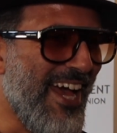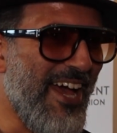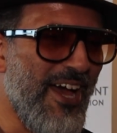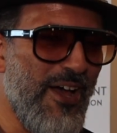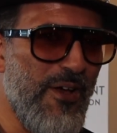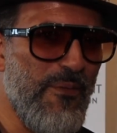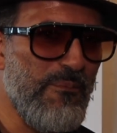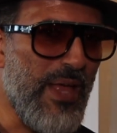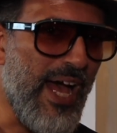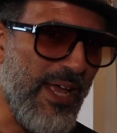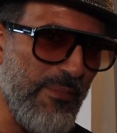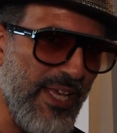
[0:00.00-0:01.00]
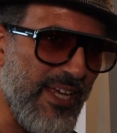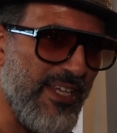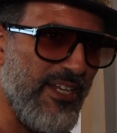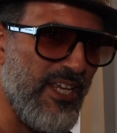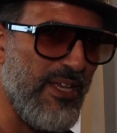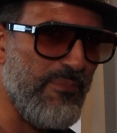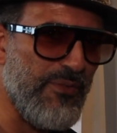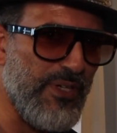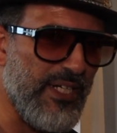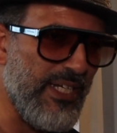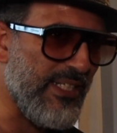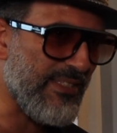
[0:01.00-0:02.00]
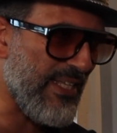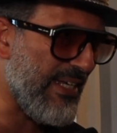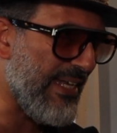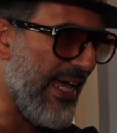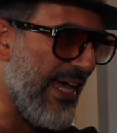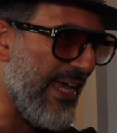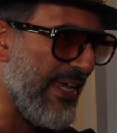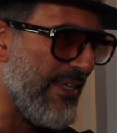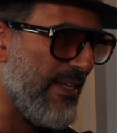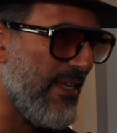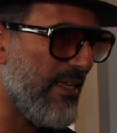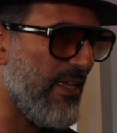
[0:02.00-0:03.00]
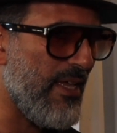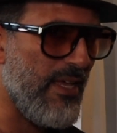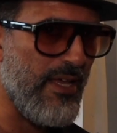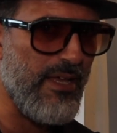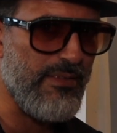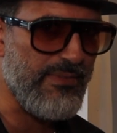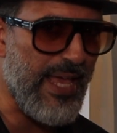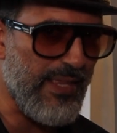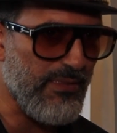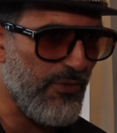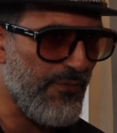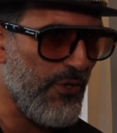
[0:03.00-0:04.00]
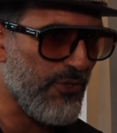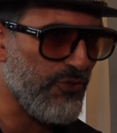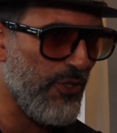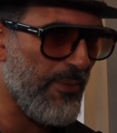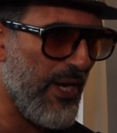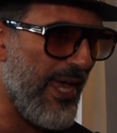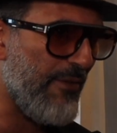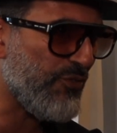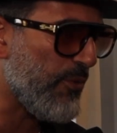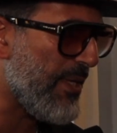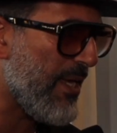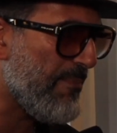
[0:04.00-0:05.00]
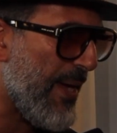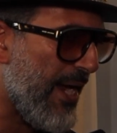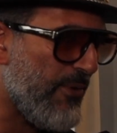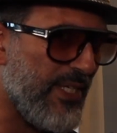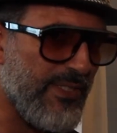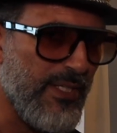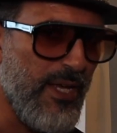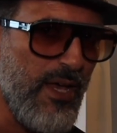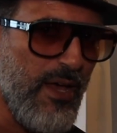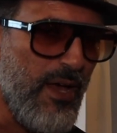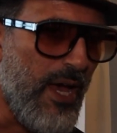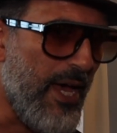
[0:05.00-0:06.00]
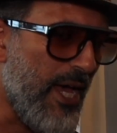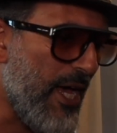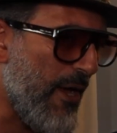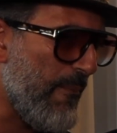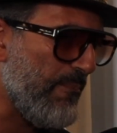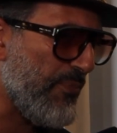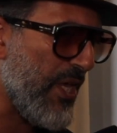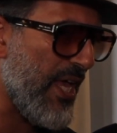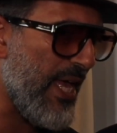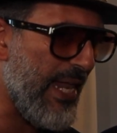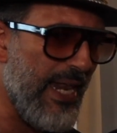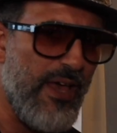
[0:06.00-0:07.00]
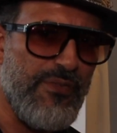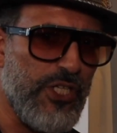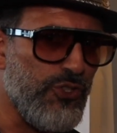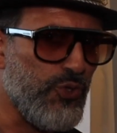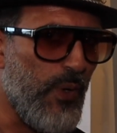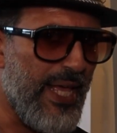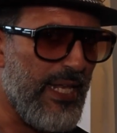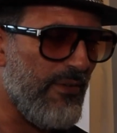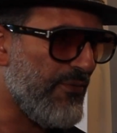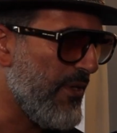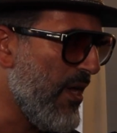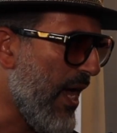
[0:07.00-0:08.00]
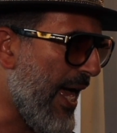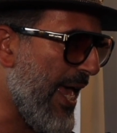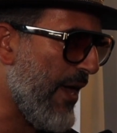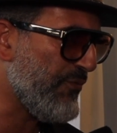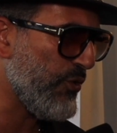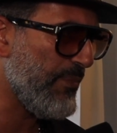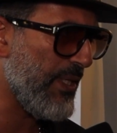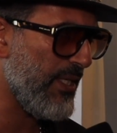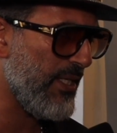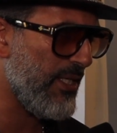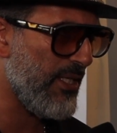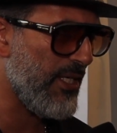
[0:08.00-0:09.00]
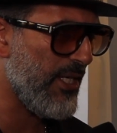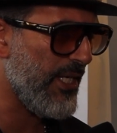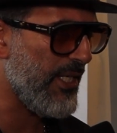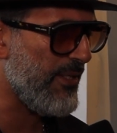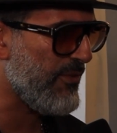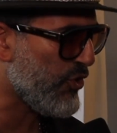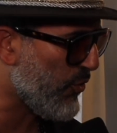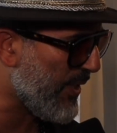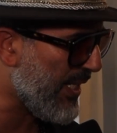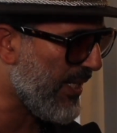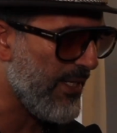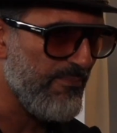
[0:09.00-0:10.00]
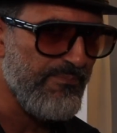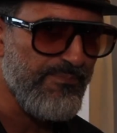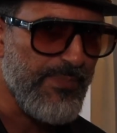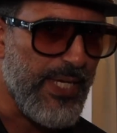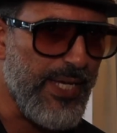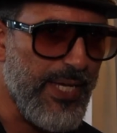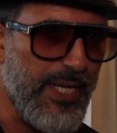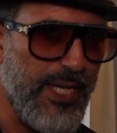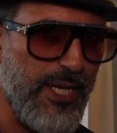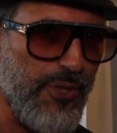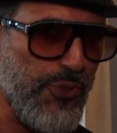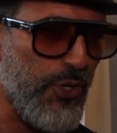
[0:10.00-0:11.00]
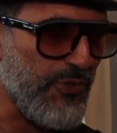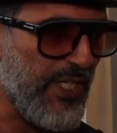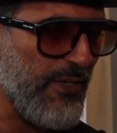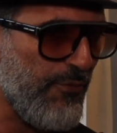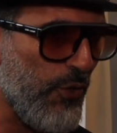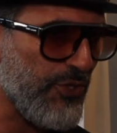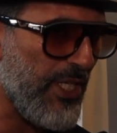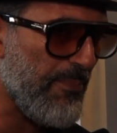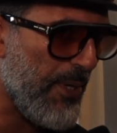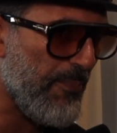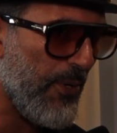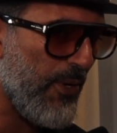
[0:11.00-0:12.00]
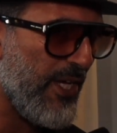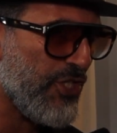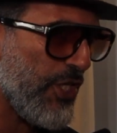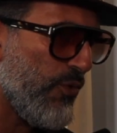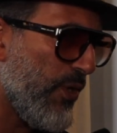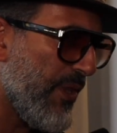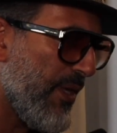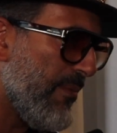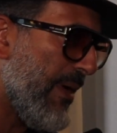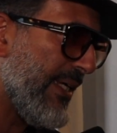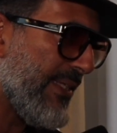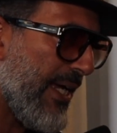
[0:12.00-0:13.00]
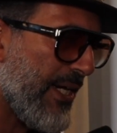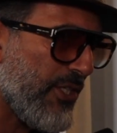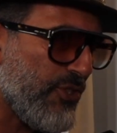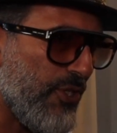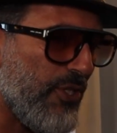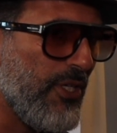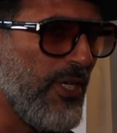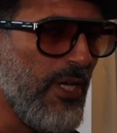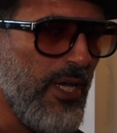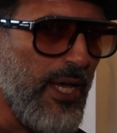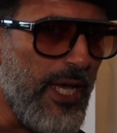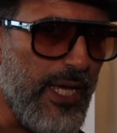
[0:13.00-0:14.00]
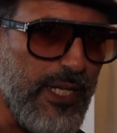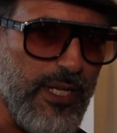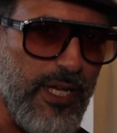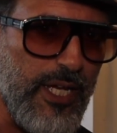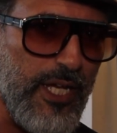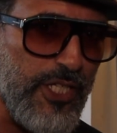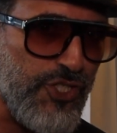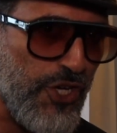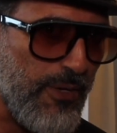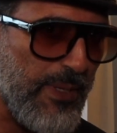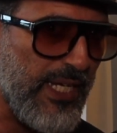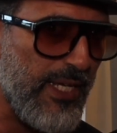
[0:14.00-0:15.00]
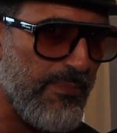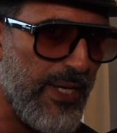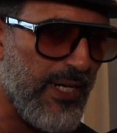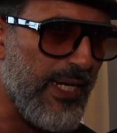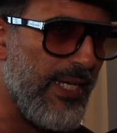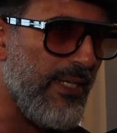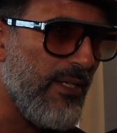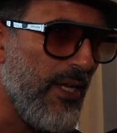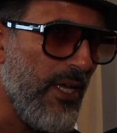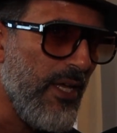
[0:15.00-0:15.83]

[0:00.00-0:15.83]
Um, I'm here in uh, Beverly Hills till 9. 10th uh, of October, I have to be in Paris. Um, uh, 11, 12, I have to be in Zurich. Uh, 13, 14, preparation with my director in Germany, in Berlin.